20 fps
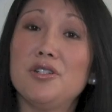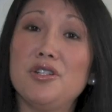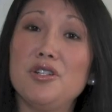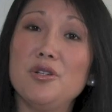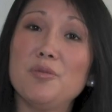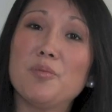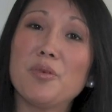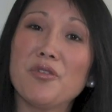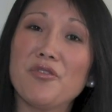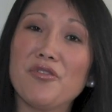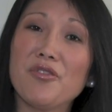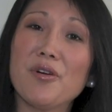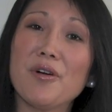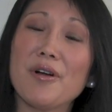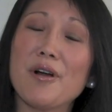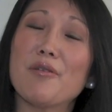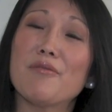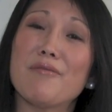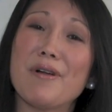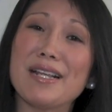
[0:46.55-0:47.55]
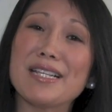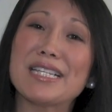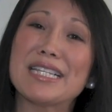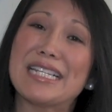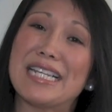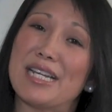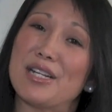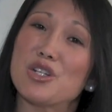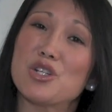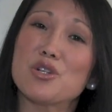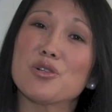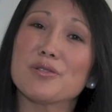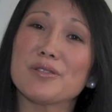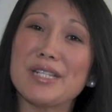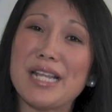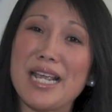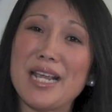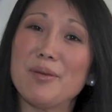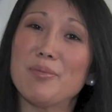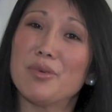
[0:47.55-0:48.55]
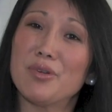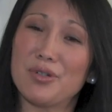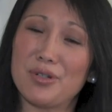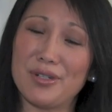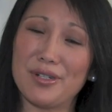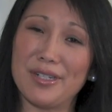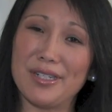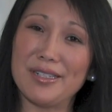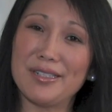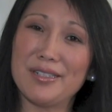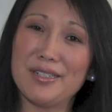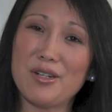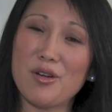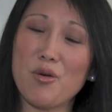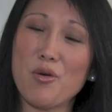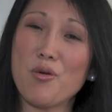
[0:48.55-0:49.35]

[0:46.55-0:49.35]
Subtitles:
Do you prefer a residential neighborhood